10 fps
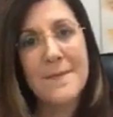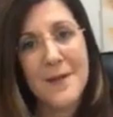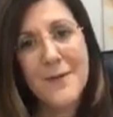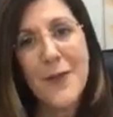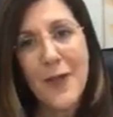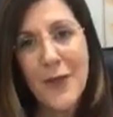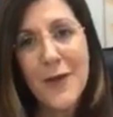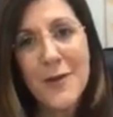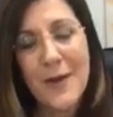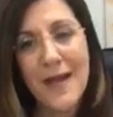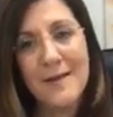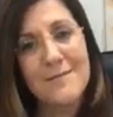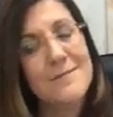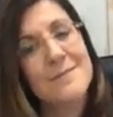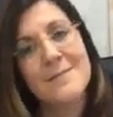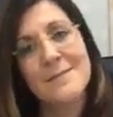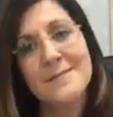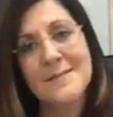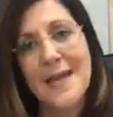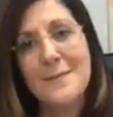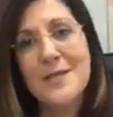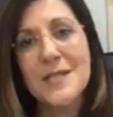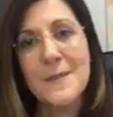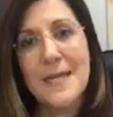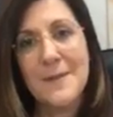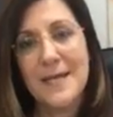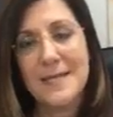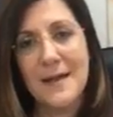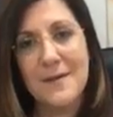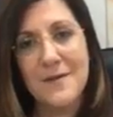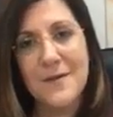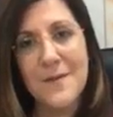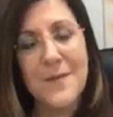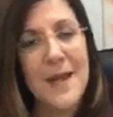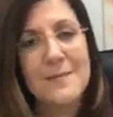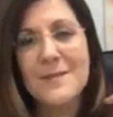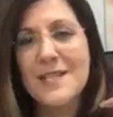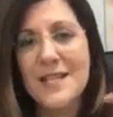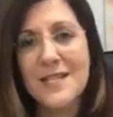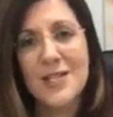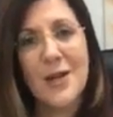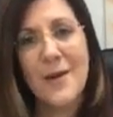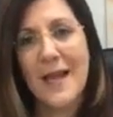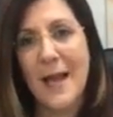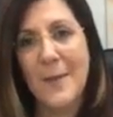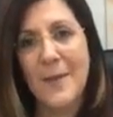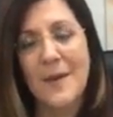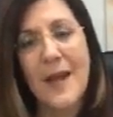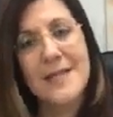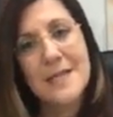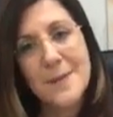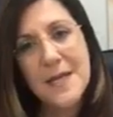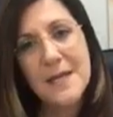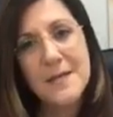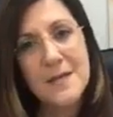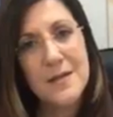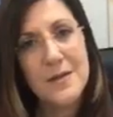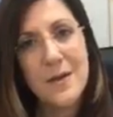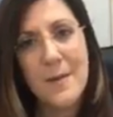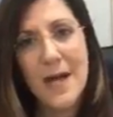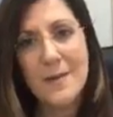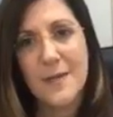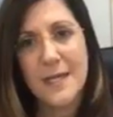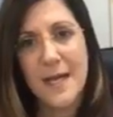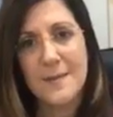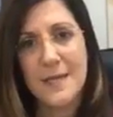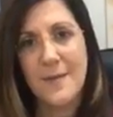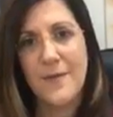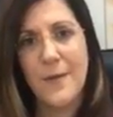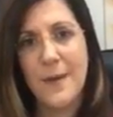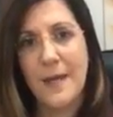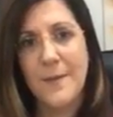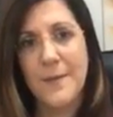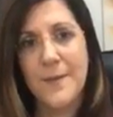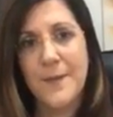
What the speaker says: But for the 3rd one, I'm just being myself. I'm just showing up and speaking to you about what comes up for me.